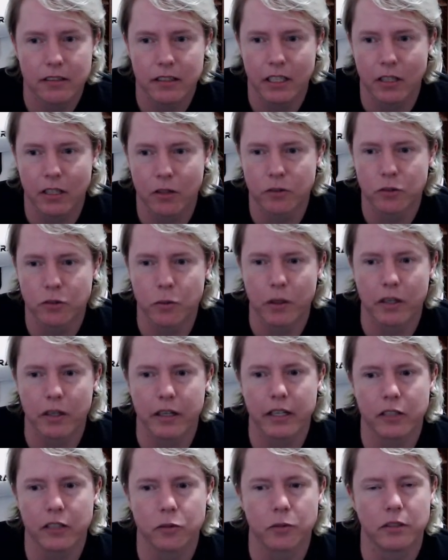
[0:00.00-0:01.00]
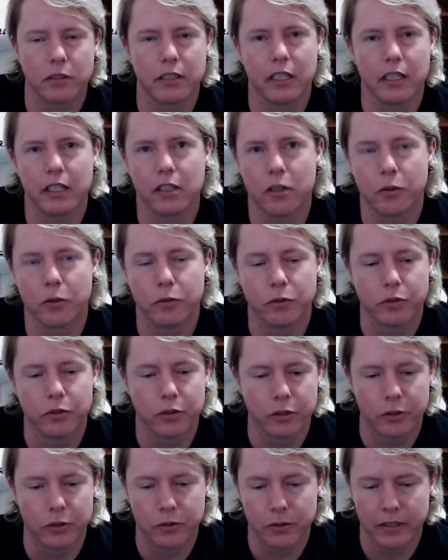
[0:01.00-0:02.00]
Square Enix was sending codes
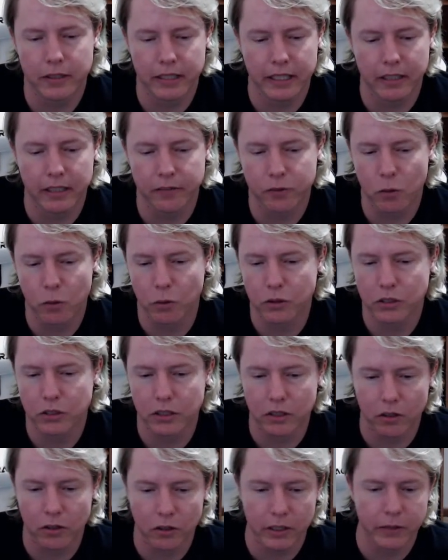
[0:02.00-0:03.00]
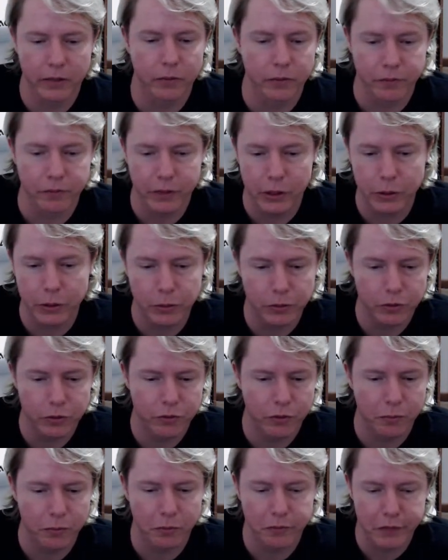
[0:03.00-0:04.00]
to, and then, of course, the early reviews
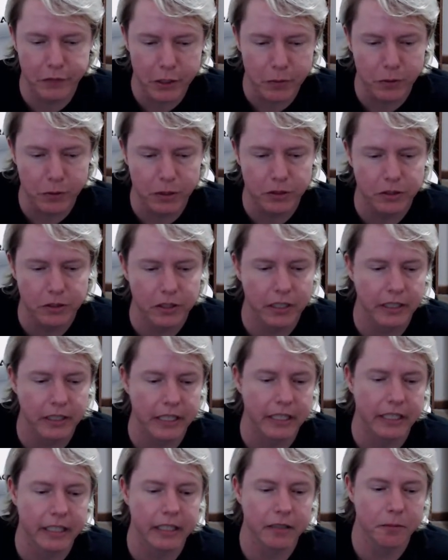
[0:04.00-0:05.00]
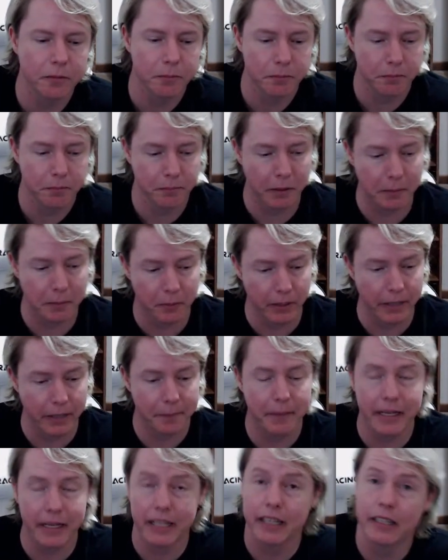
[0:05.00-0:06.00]
from reviewers, and then people like
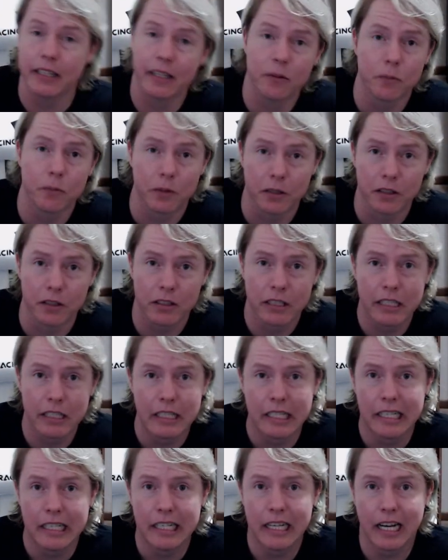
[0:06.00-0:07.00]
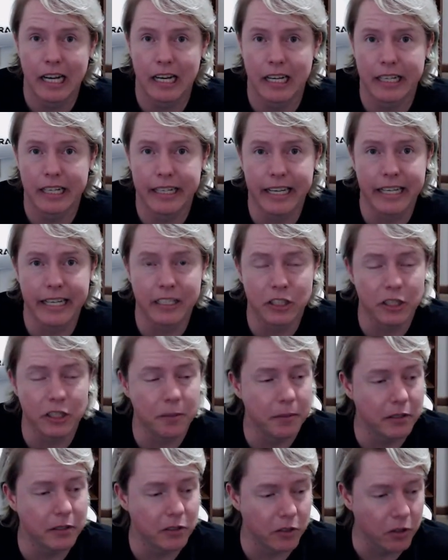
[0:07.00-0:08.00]
me that were getting
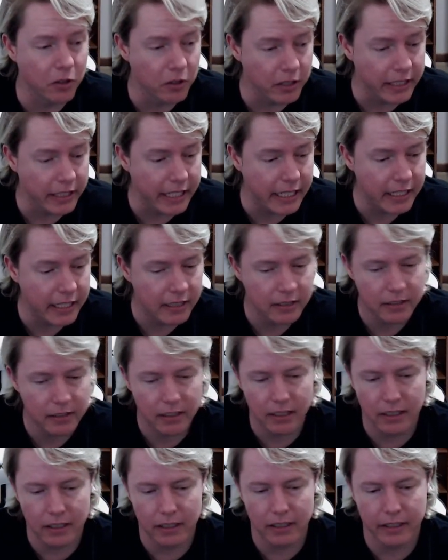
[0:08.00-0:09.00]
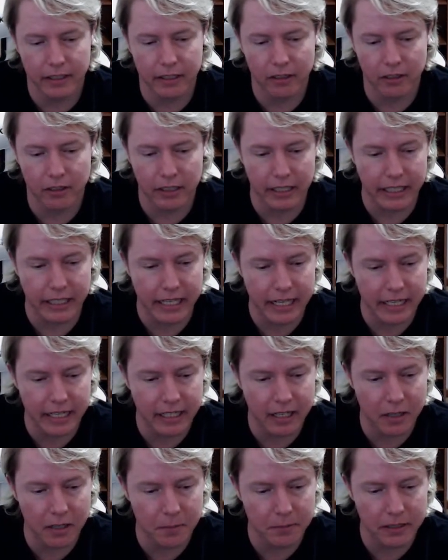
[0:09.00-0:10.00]
shipments early that are going to hit it
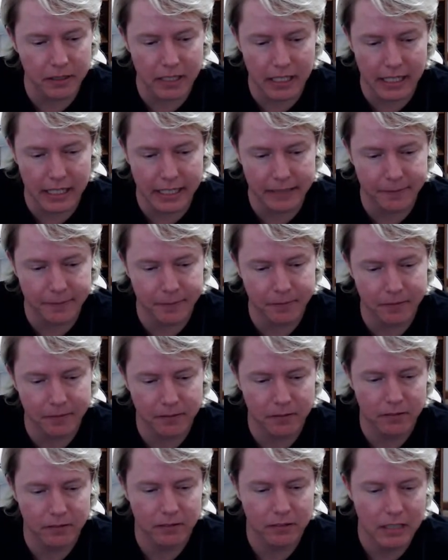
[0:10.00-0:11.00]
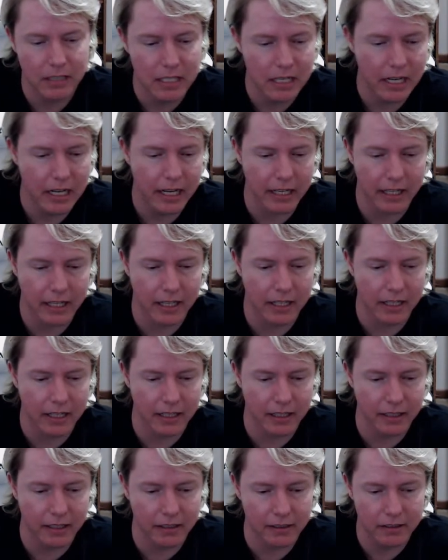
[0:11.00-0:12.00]
up tonight.
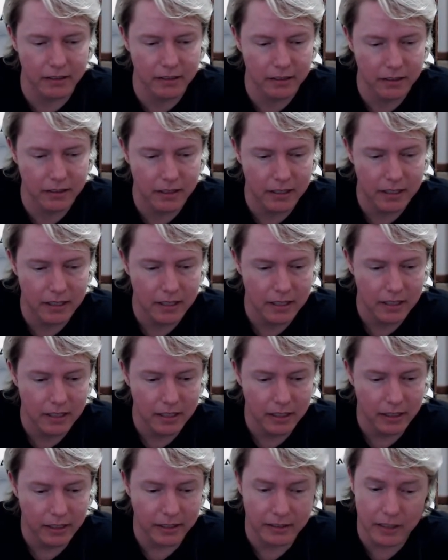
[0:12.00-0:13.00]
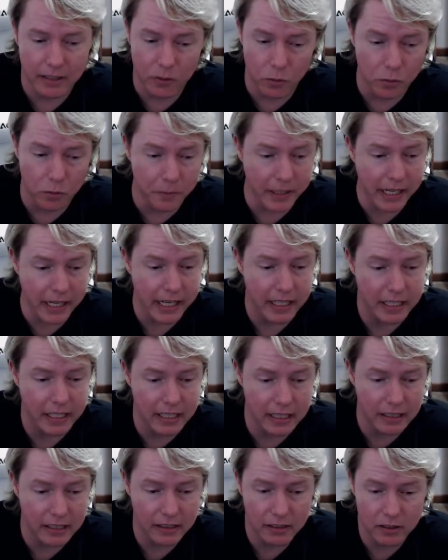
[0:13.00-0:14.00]
And like I said, we'll be hitting
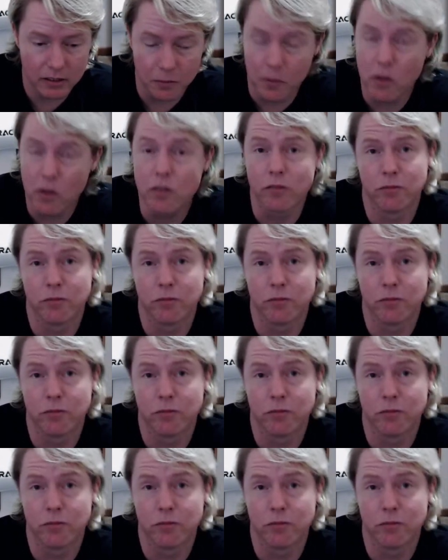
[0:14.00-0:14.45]
it tomorrow.